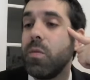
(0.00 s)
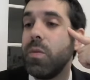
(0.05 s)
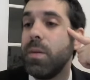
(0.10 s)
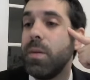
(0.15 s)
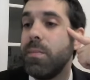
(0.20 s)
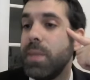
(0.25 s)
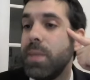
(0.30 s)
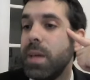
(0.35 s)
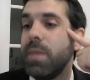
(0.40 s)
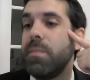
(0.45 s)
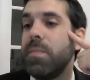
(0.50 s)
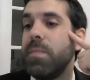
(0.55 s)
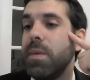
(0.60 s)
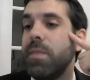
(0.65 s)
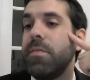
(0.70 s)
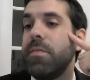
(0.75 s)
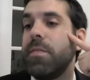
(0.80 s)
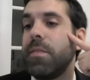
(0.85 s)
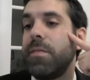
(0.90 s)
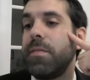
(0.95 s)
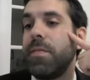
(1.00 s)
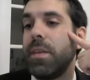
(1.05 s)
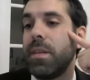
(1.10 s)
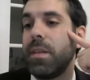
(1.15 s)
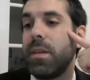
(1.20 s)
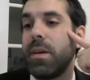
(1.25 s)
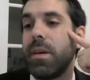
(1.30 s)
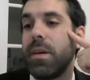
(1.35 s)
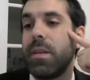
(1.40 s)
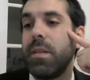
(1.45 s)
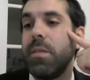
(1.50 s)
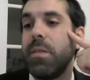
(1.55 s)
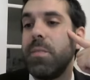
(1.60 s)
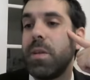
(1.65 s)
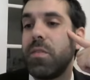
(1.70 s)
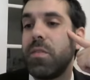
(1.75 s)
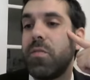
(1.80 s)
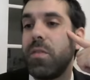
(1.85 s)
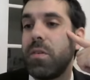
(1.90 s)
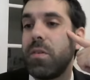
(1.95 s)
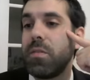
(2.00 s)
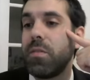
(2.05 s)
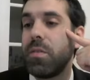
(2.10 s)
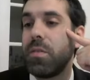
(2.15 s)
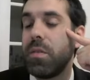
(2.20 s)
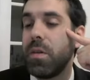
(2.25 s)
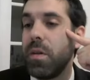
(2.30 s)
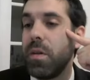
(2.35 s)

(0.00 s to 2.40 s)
we may be fulfilling the mitzvahs